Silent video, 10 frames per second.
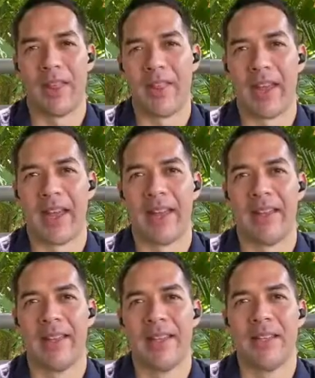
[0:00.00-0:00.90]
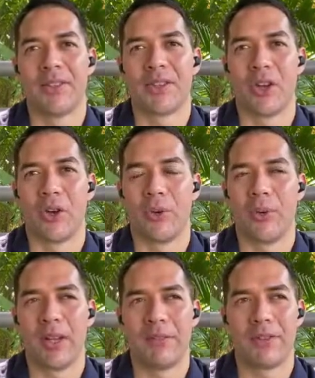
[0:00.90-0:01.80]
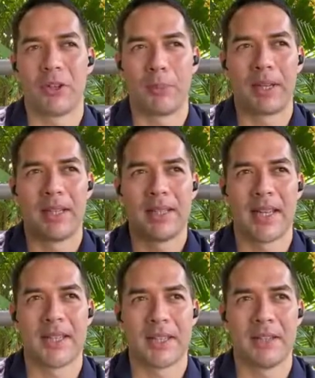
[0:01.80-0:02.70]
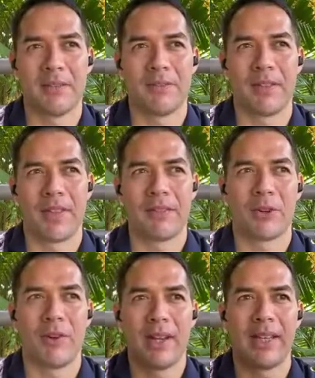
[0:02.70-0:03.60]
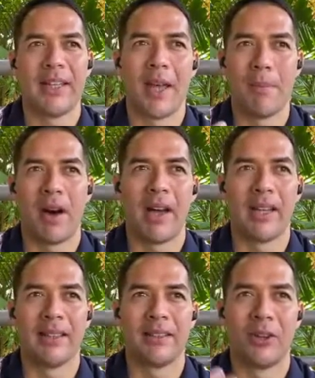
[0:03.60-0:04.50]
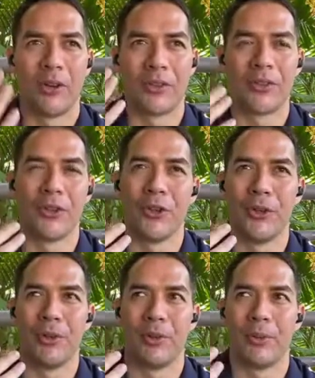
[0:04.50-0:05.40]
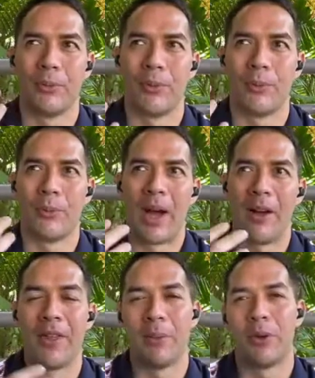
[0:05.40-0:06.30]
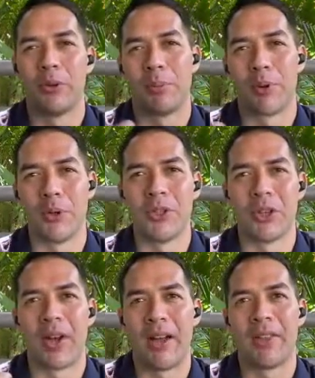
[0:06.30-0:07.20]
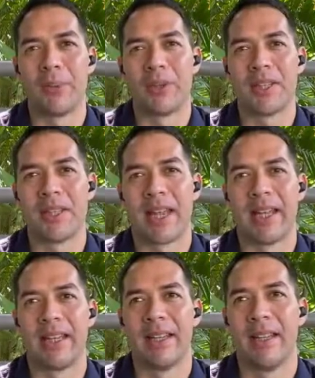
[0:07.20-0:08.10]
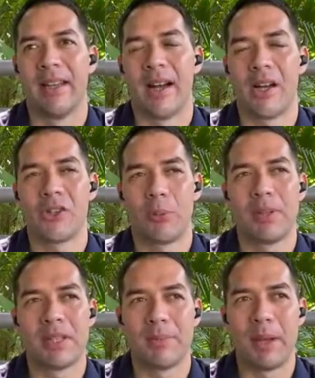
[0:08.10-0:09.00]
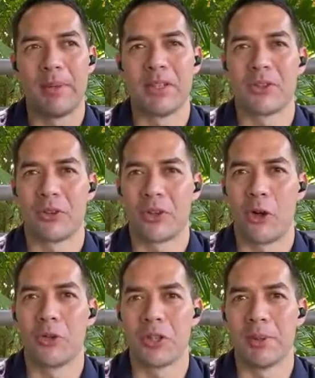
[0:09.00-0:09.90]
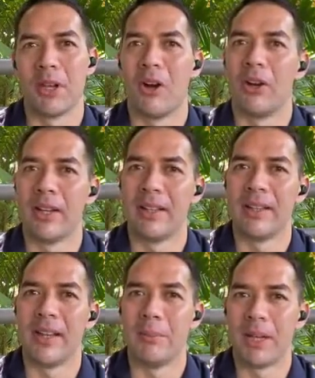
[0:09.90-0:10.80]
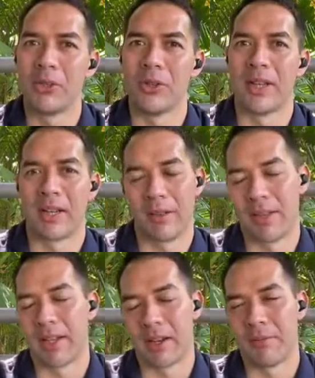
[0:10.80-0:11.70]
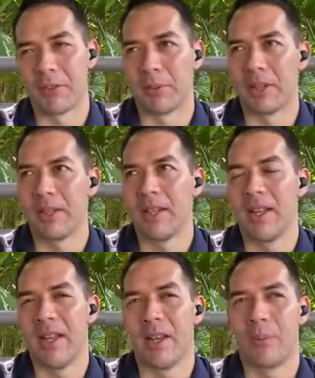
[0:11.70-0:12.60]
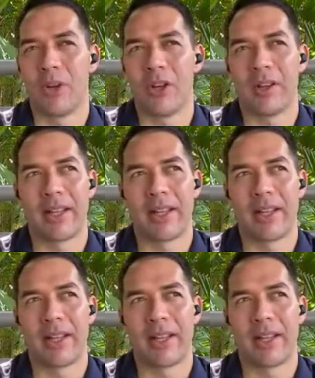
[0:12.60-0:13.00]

there. So if a topic is sensitive, they've already in their mind gone through how they want to approach it or how they want to say it. Our job is to maybe just sort of coax them along and make sure they're comfortable. And we're not